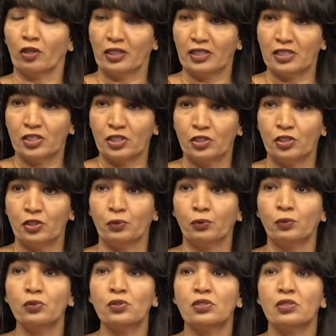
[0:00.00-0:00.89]
or
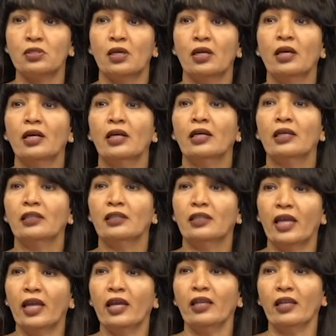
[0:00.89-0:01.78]
residues
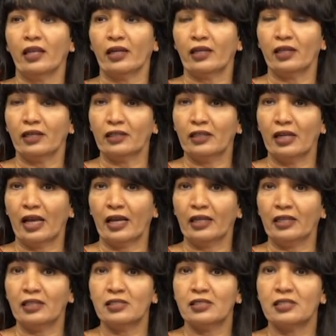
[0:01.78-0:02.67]
they
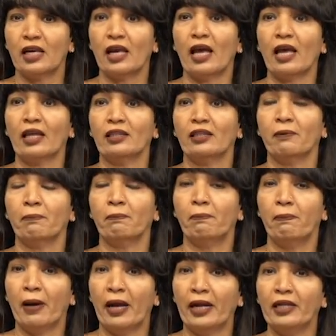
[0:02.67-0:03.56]
recognize and the
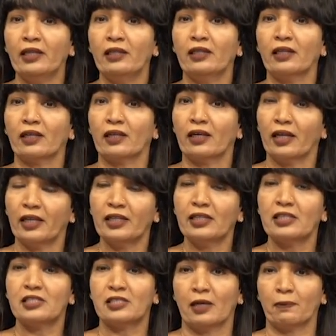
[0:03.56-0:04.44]
bind the
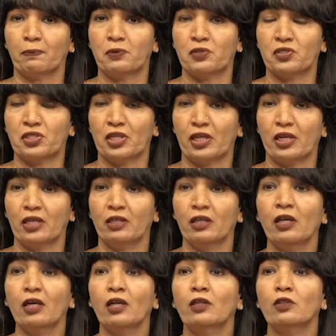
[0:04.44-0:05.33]
correct substrate